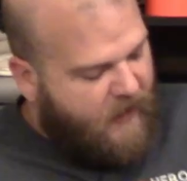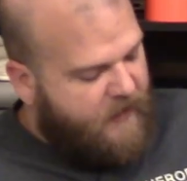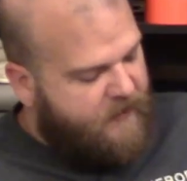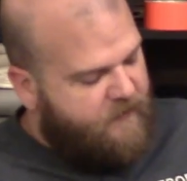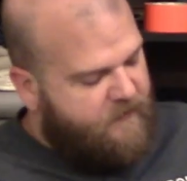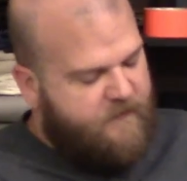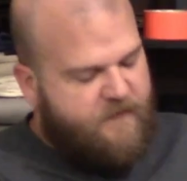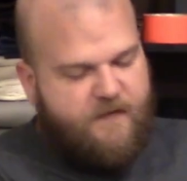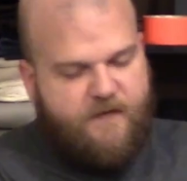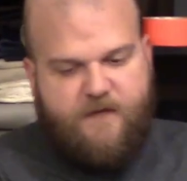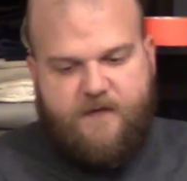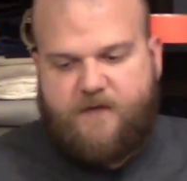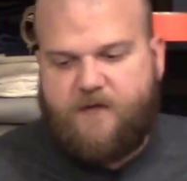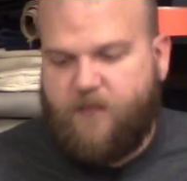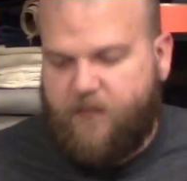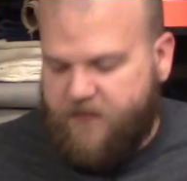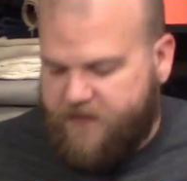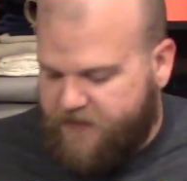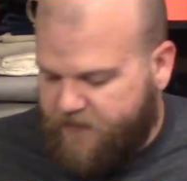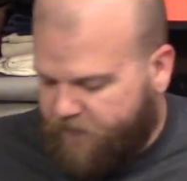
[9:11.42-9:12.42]
I know this is a
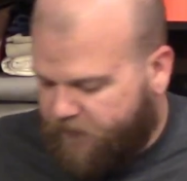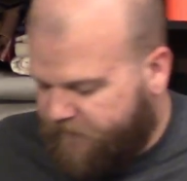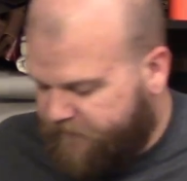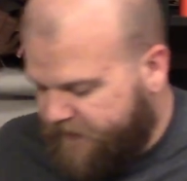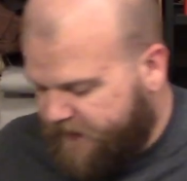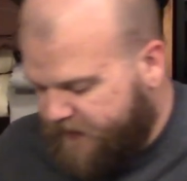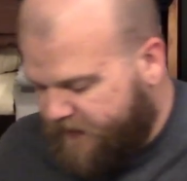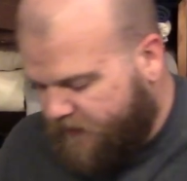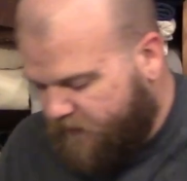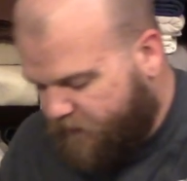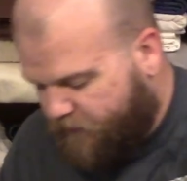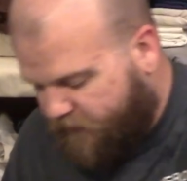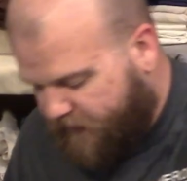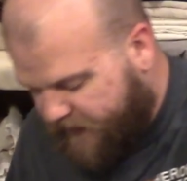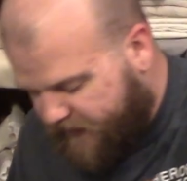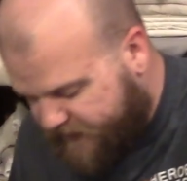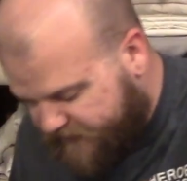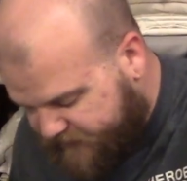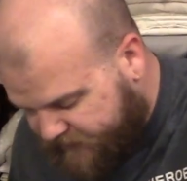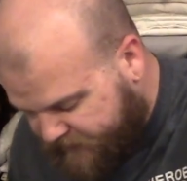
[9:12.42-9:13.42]
super simple video,
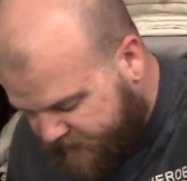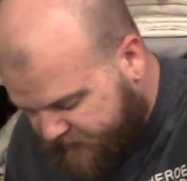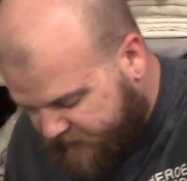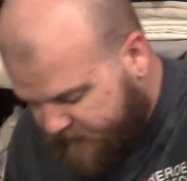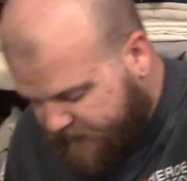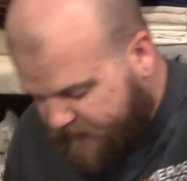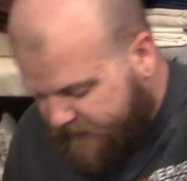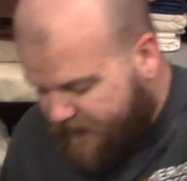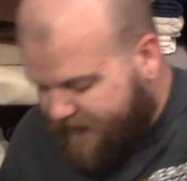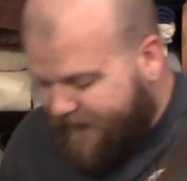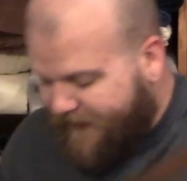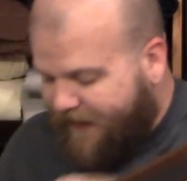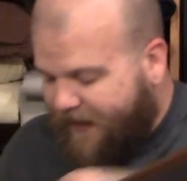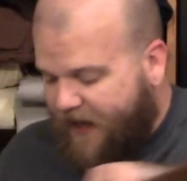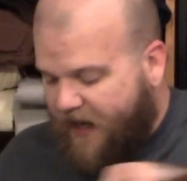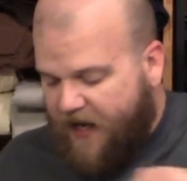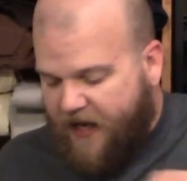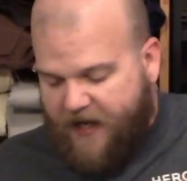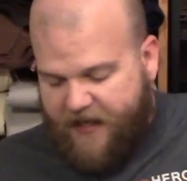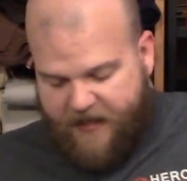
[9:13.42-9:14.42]
but
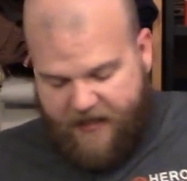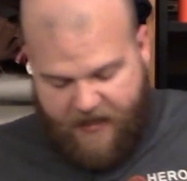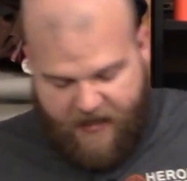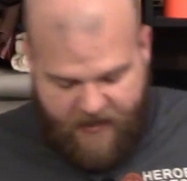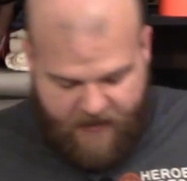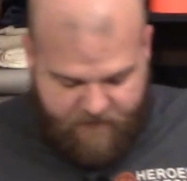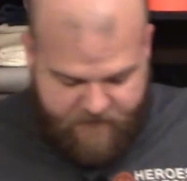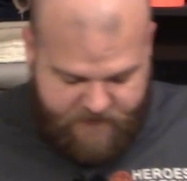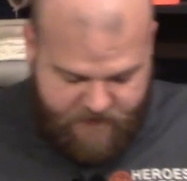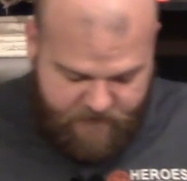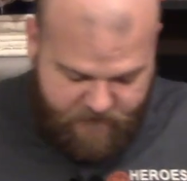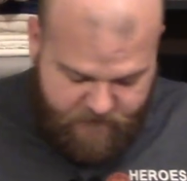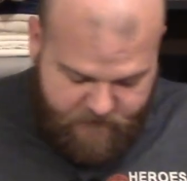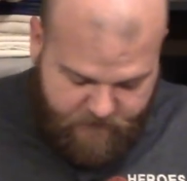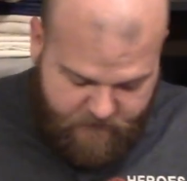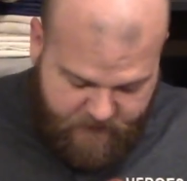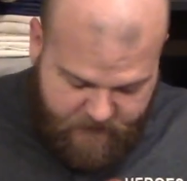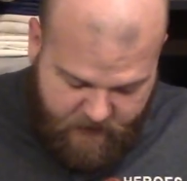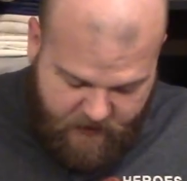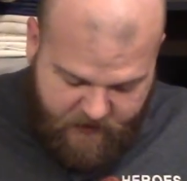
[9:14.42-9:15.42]
I
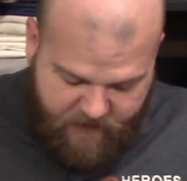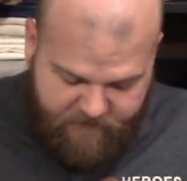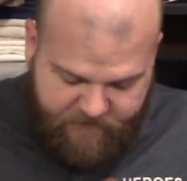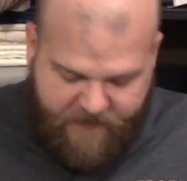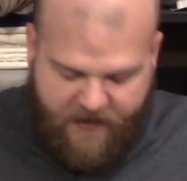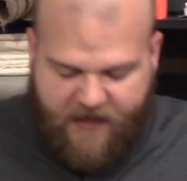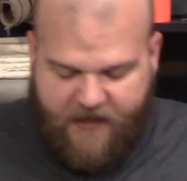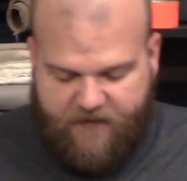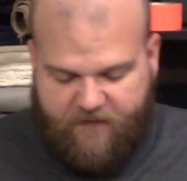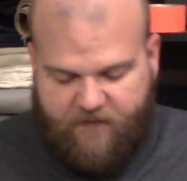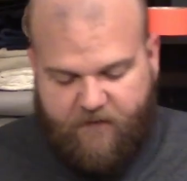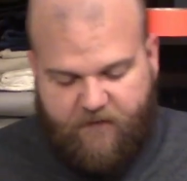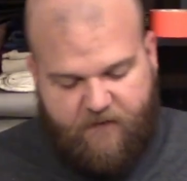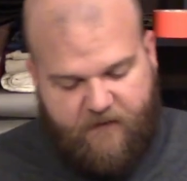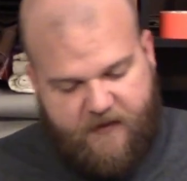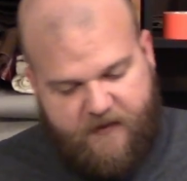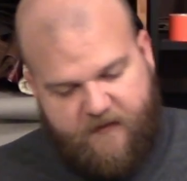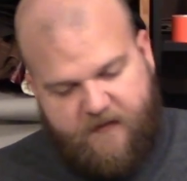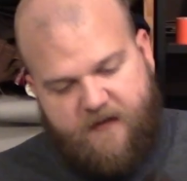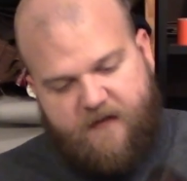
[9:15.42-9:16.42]
absolutely love axes
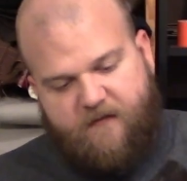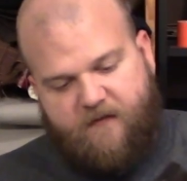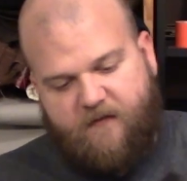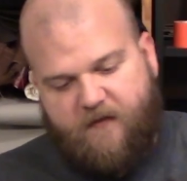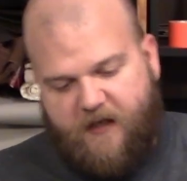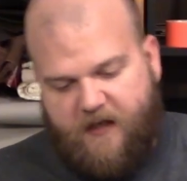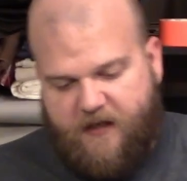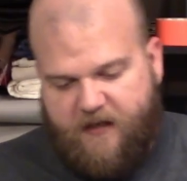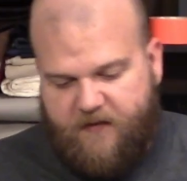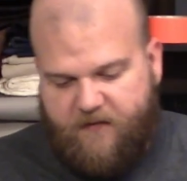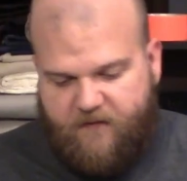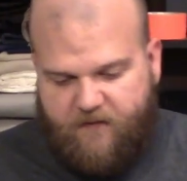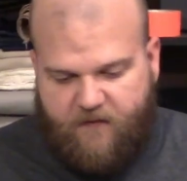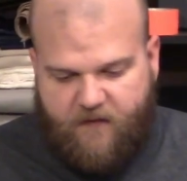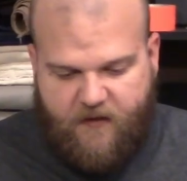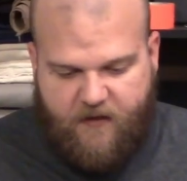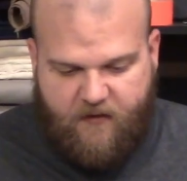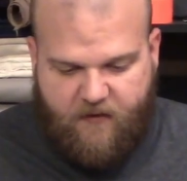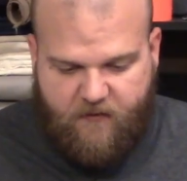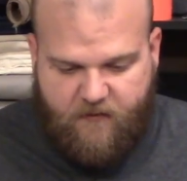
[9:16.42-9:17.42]
like this. And
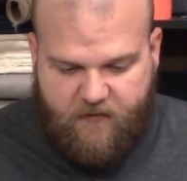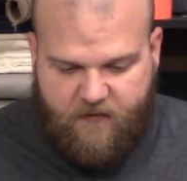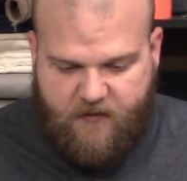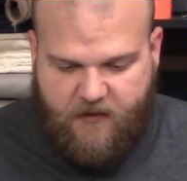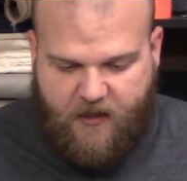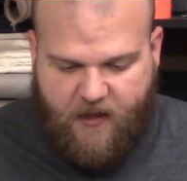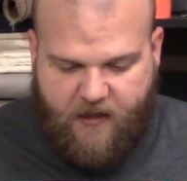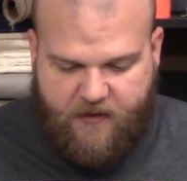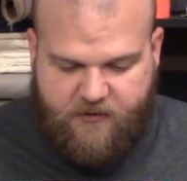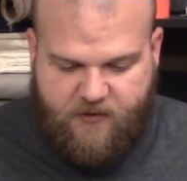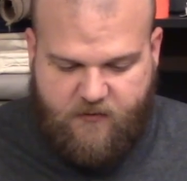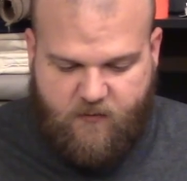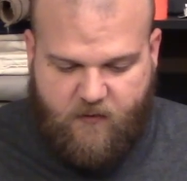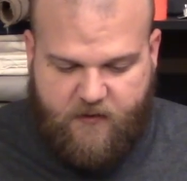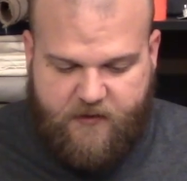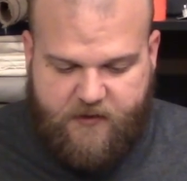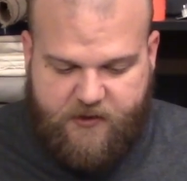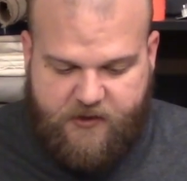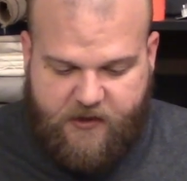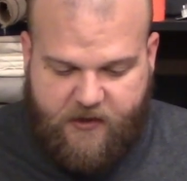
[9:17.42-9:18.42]
so I just
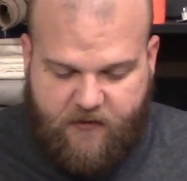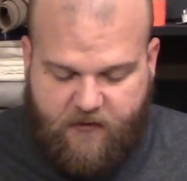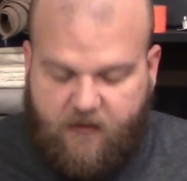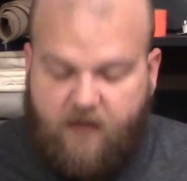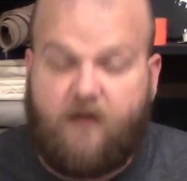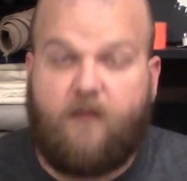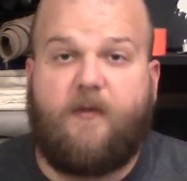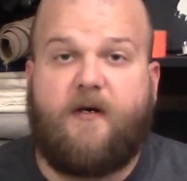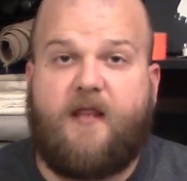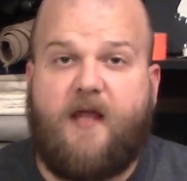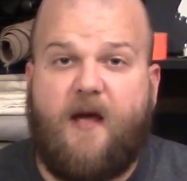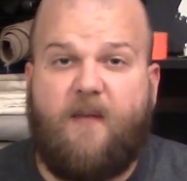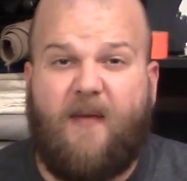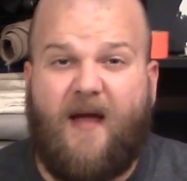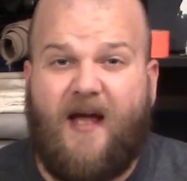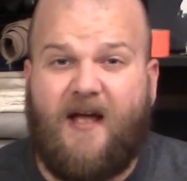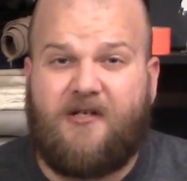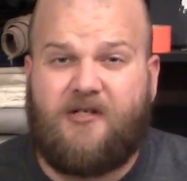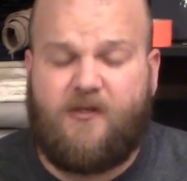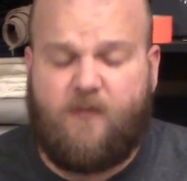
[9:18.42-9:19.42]
wanted to share a little bit of that
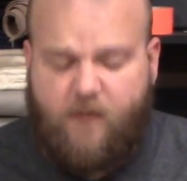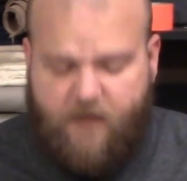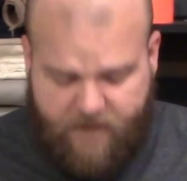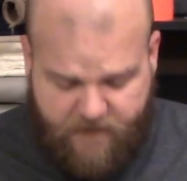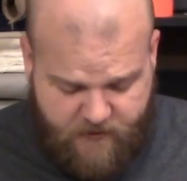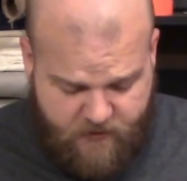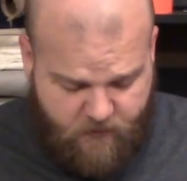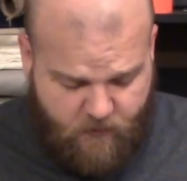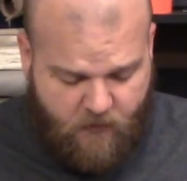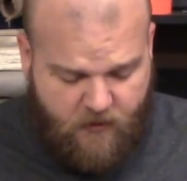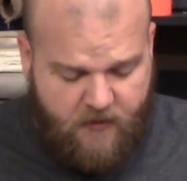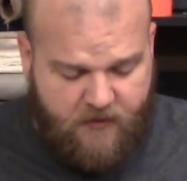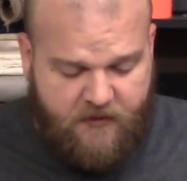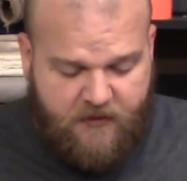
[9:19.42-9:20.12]
passion with you.